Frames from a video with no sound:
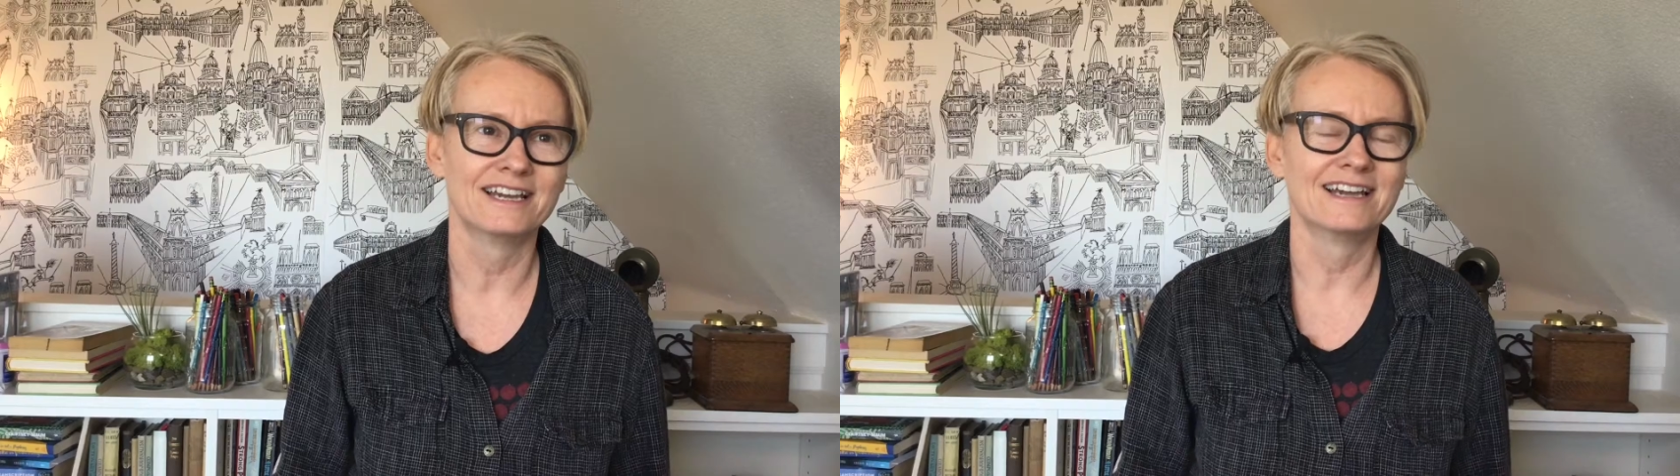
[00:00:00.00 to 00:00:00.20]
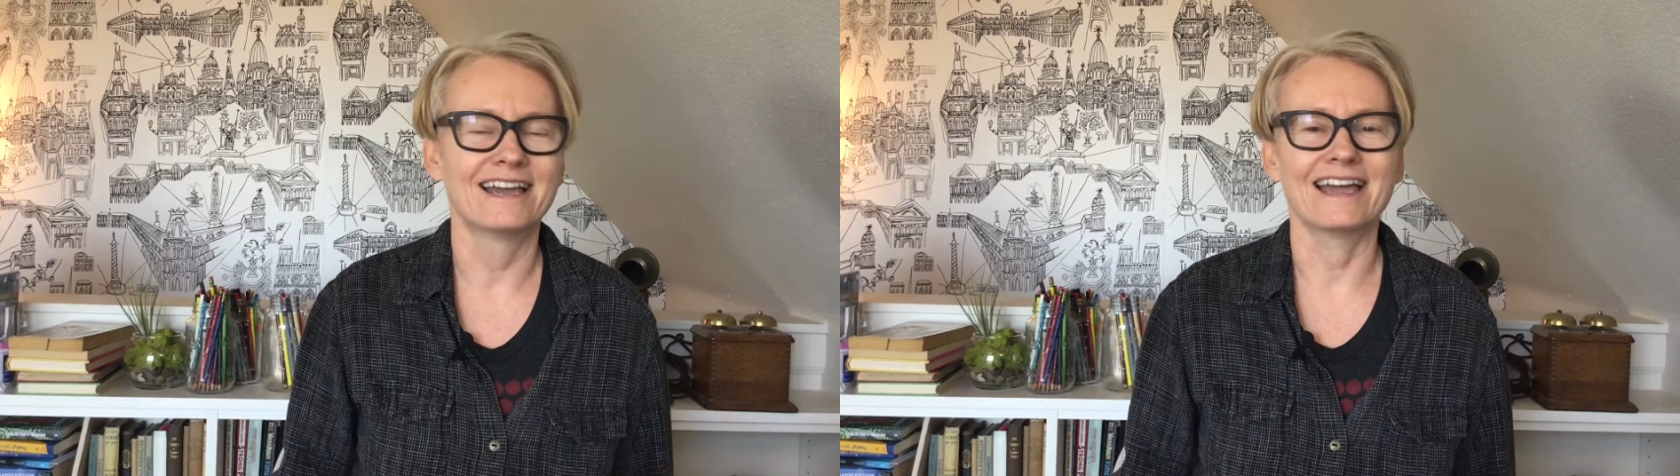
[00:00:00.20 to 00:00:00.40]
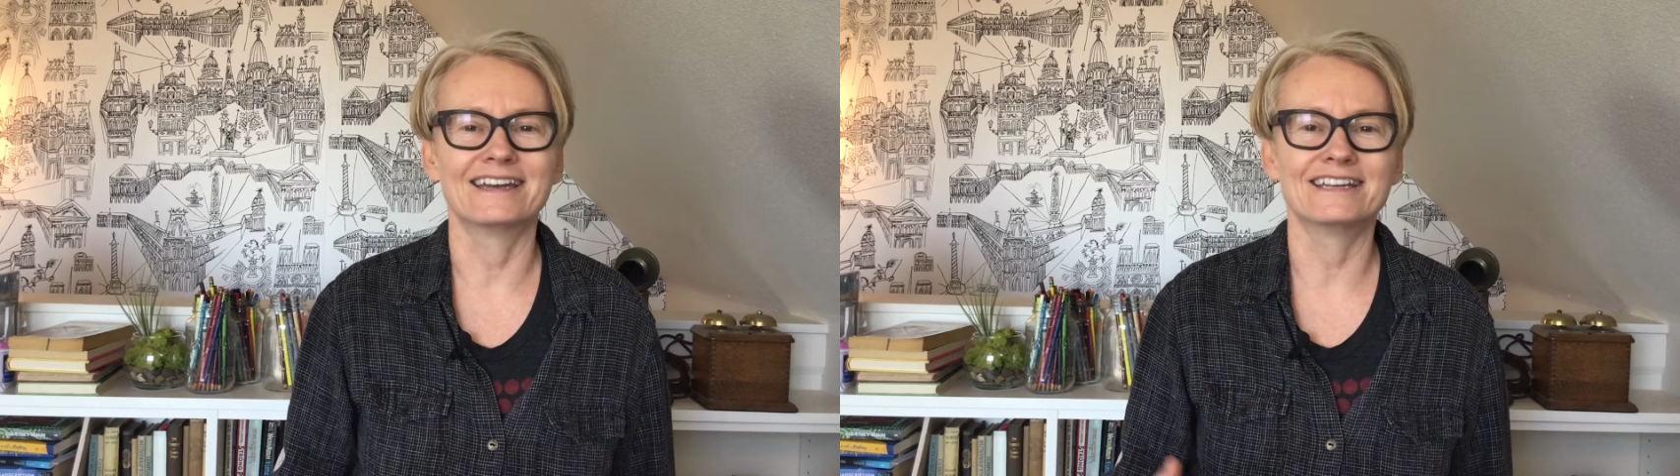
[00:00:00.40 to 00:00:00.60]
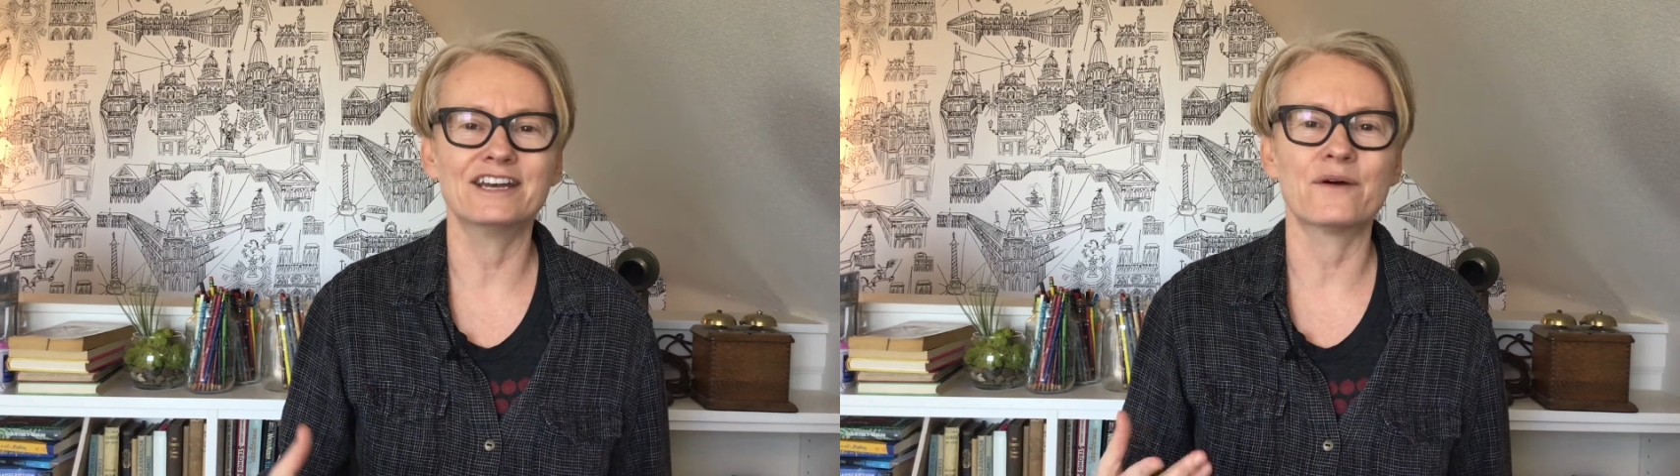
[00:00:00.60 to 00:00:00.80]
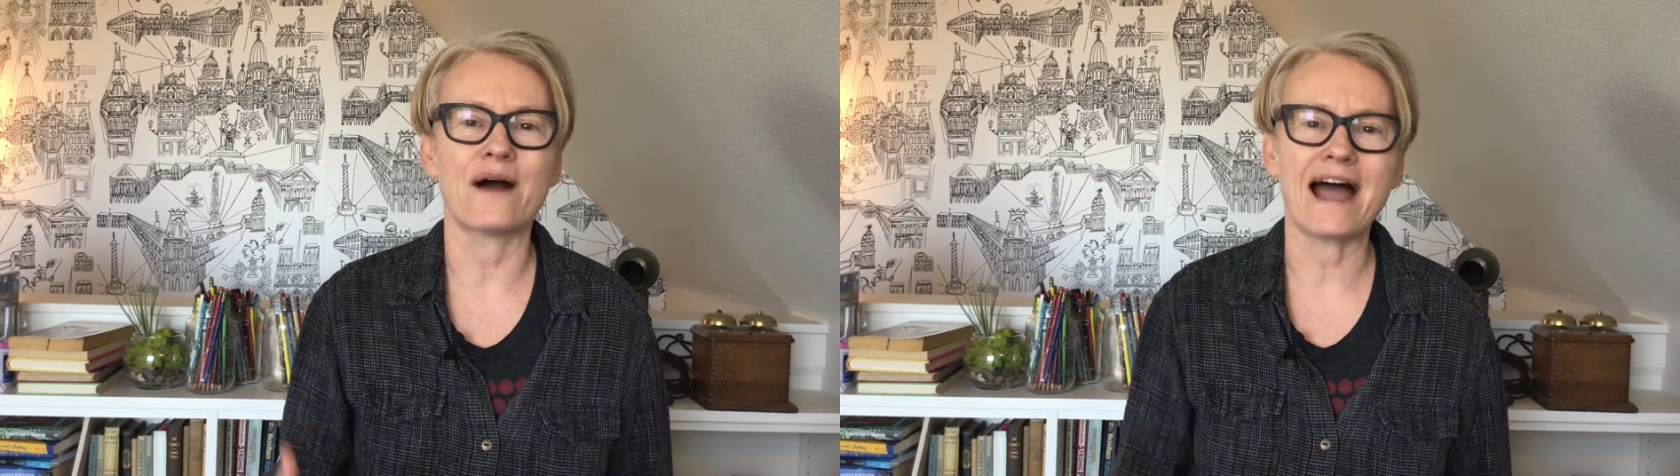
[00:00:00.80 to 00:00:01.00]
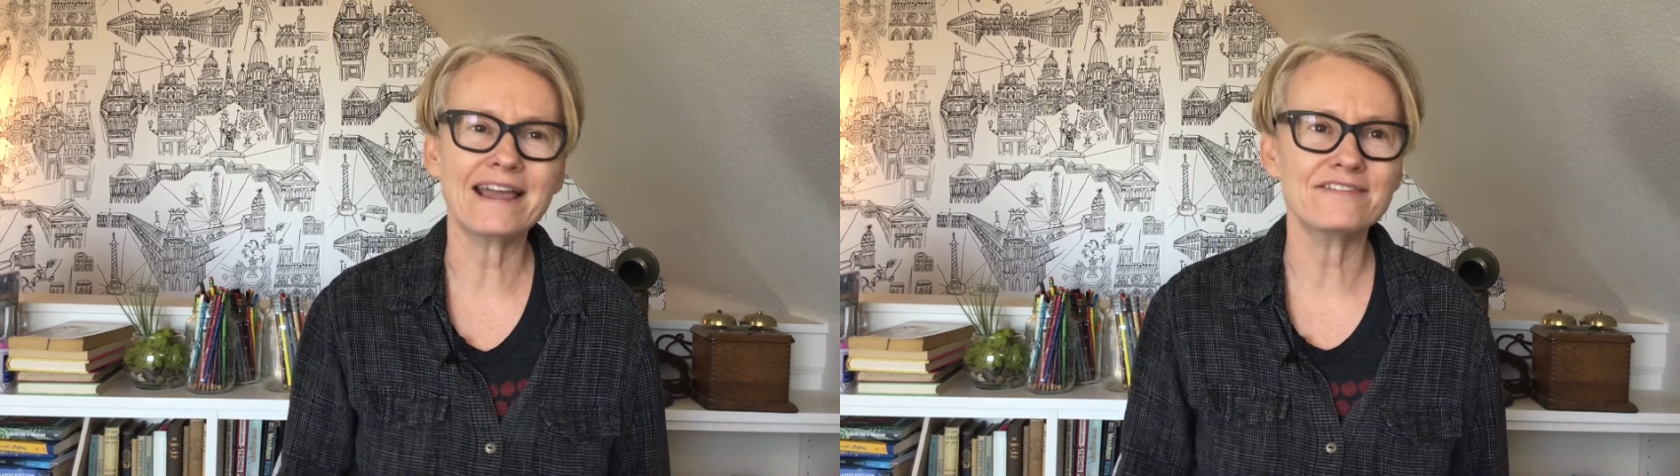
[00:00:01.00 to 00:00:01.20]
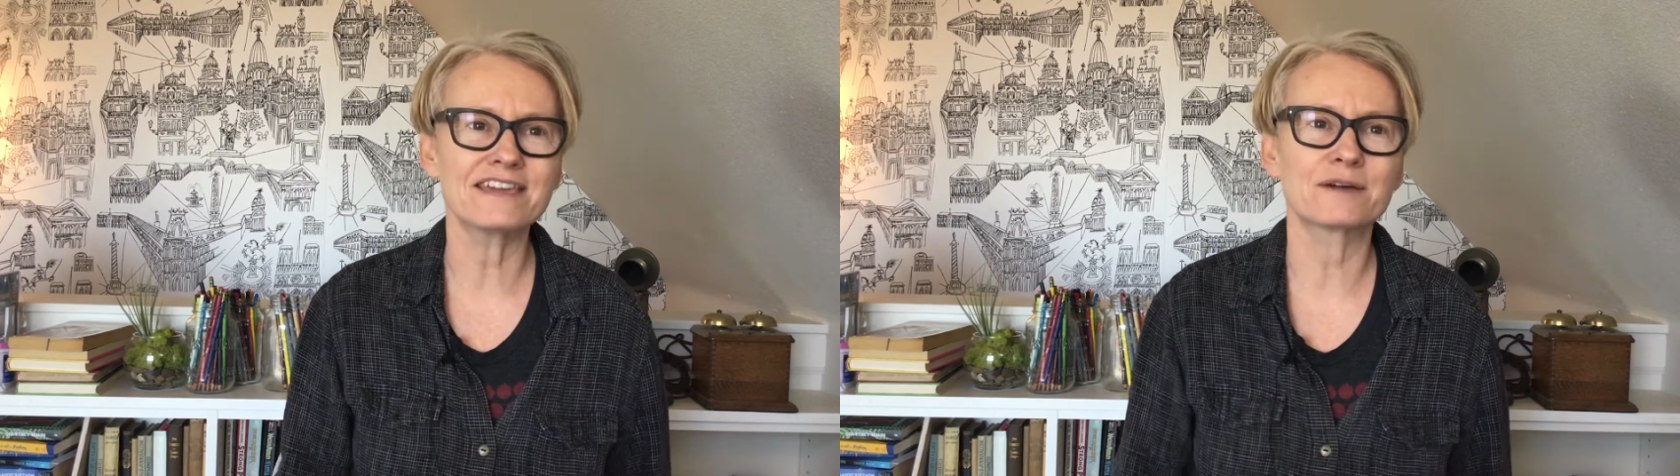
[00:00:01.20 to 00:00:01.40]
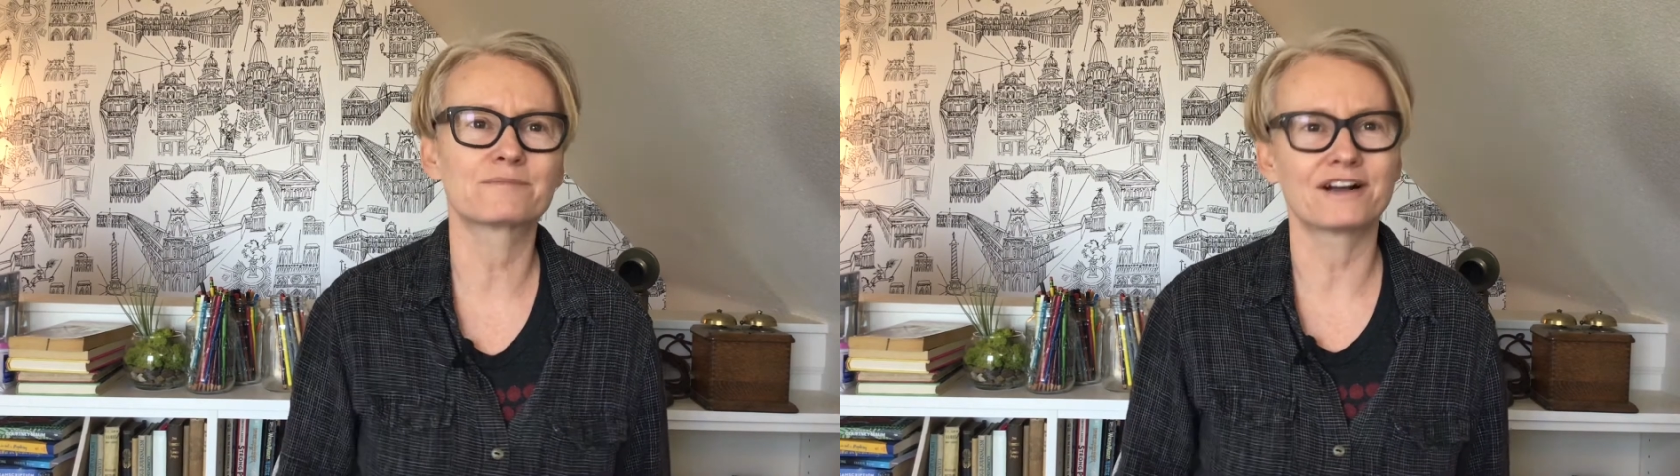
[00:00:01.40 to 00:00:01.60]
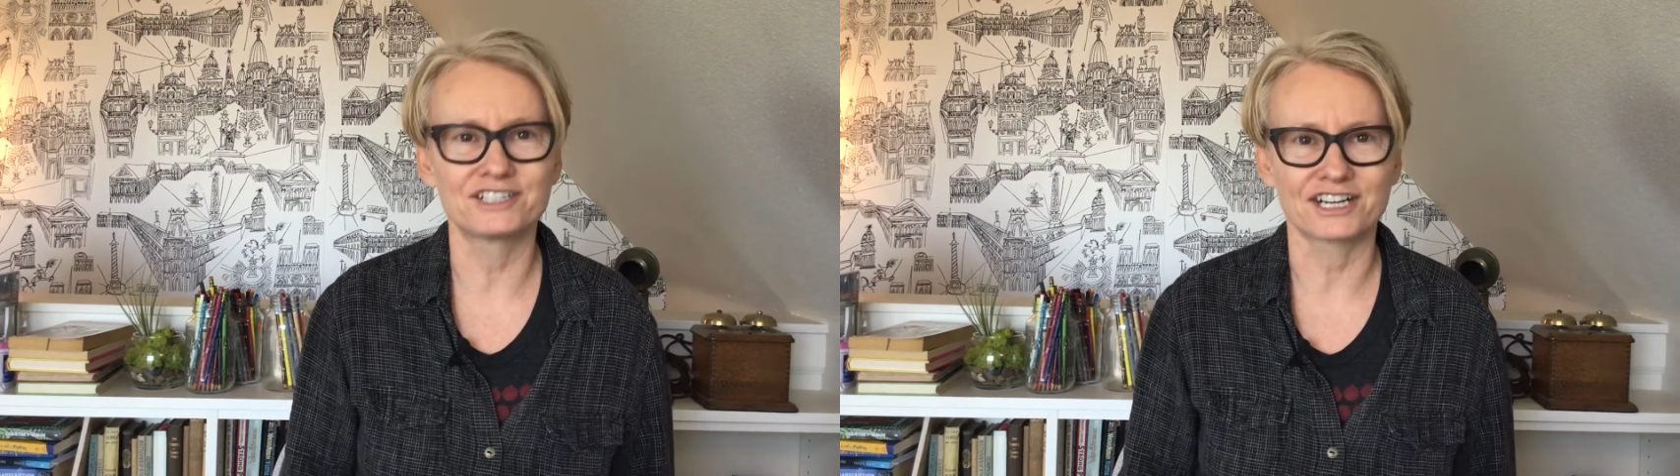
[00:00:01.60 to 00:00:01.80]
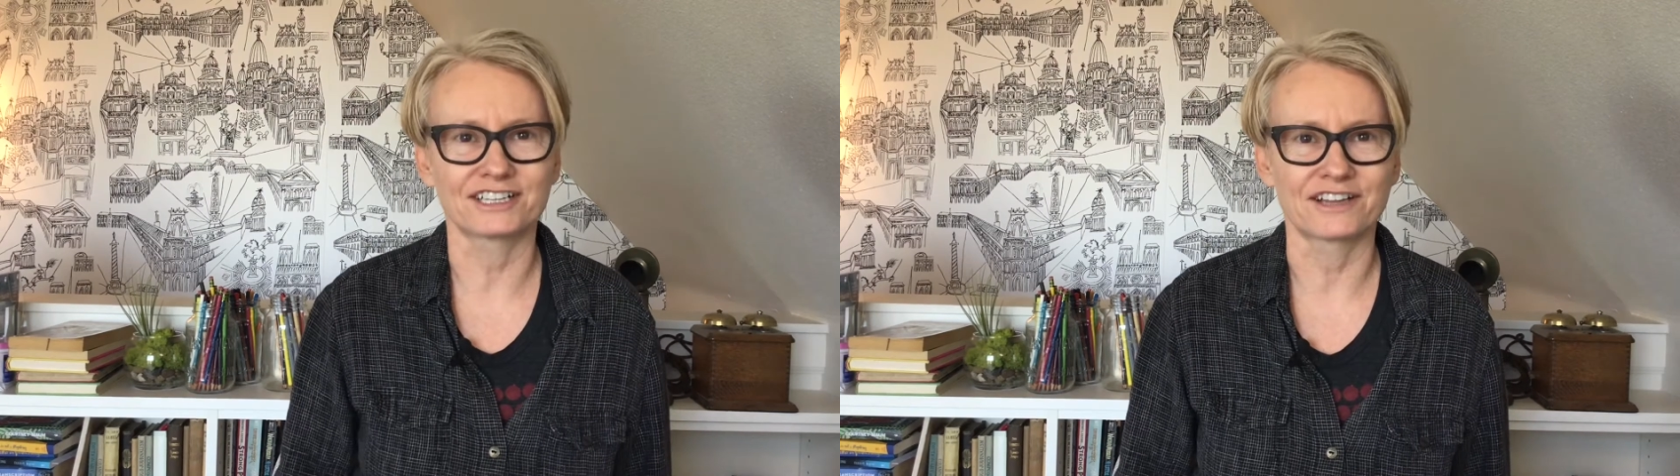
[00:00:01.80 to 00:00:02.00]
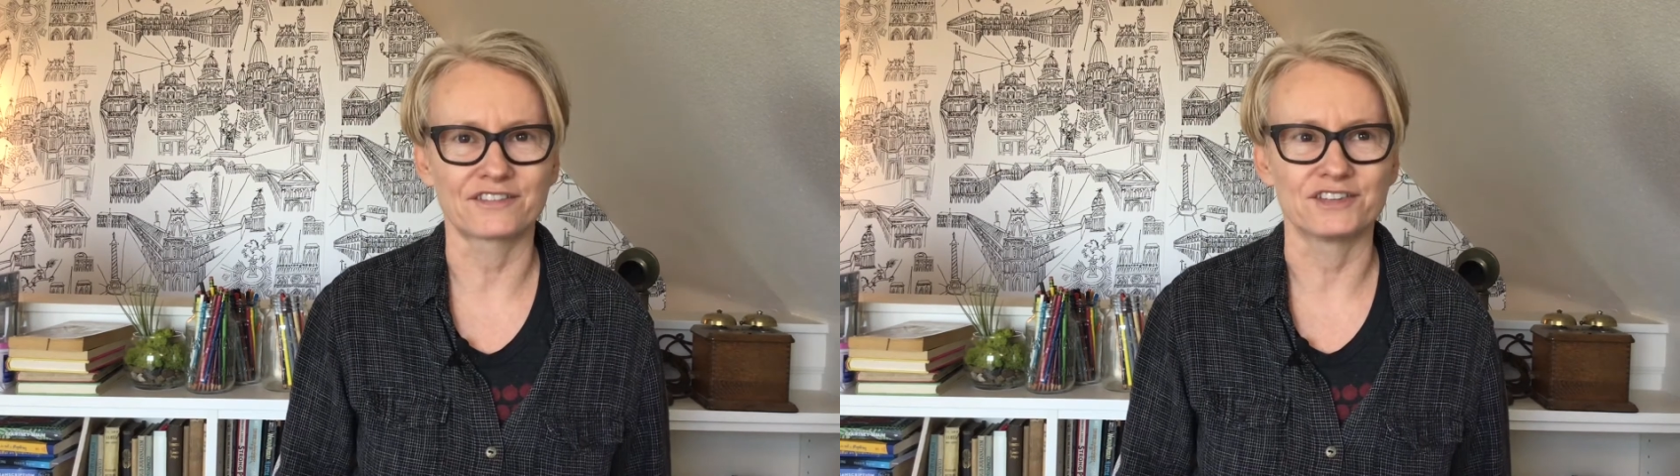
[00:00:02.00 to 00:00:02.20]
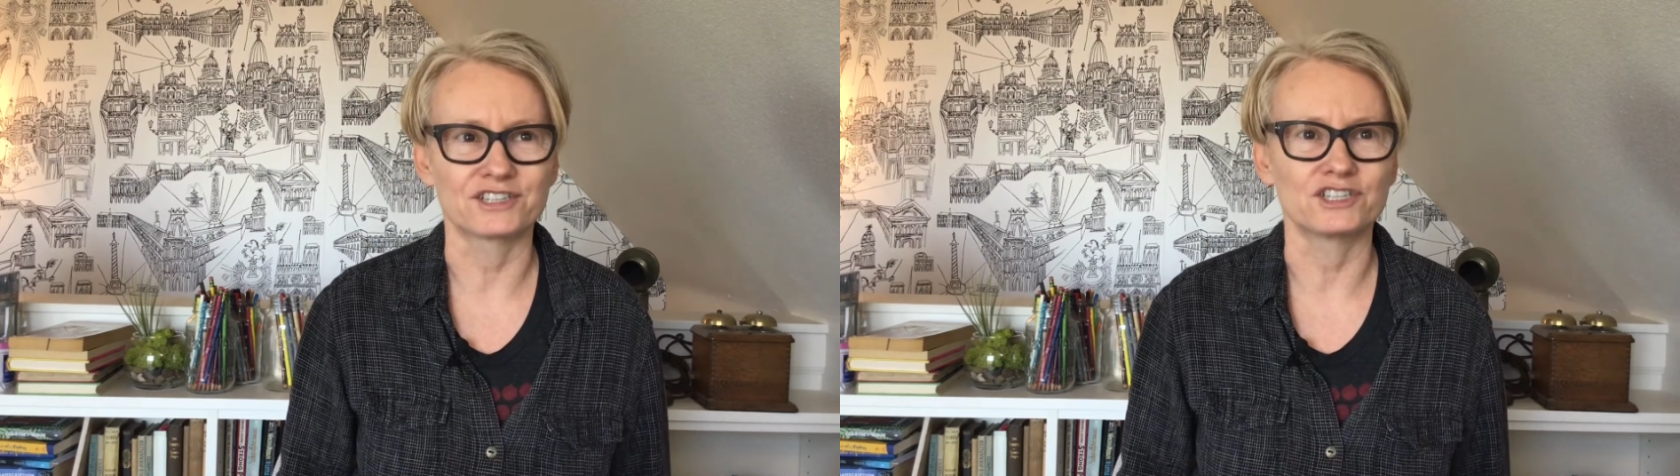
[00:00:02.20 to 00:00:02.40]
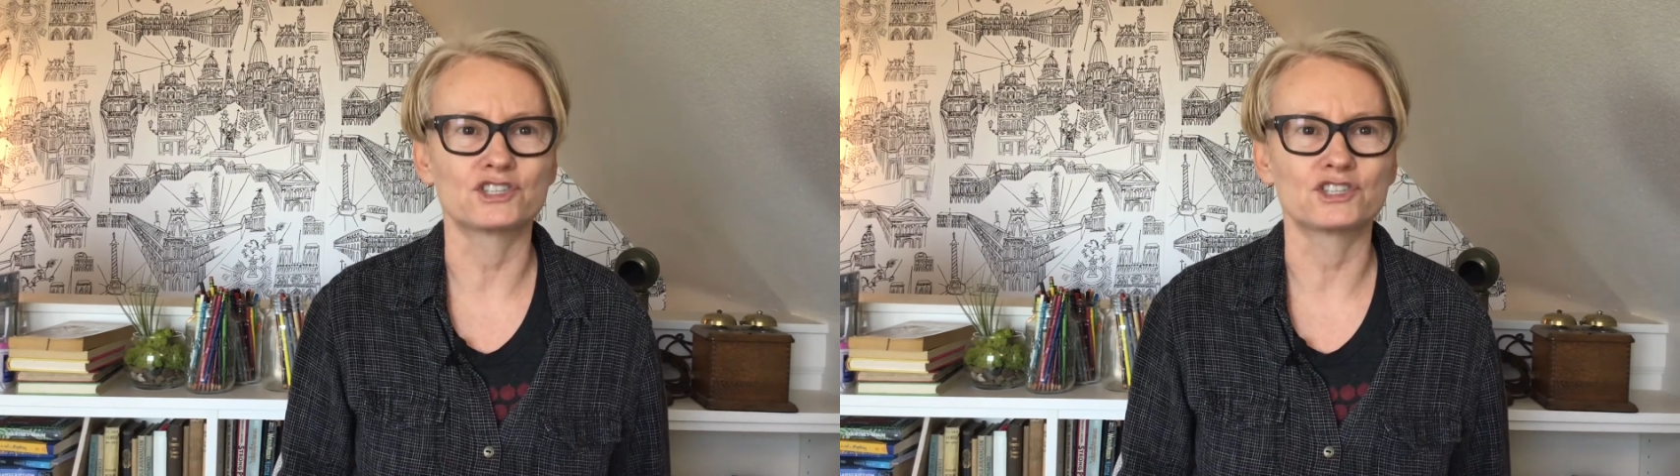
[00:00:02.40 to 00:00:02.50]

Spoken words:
And I think a project like this is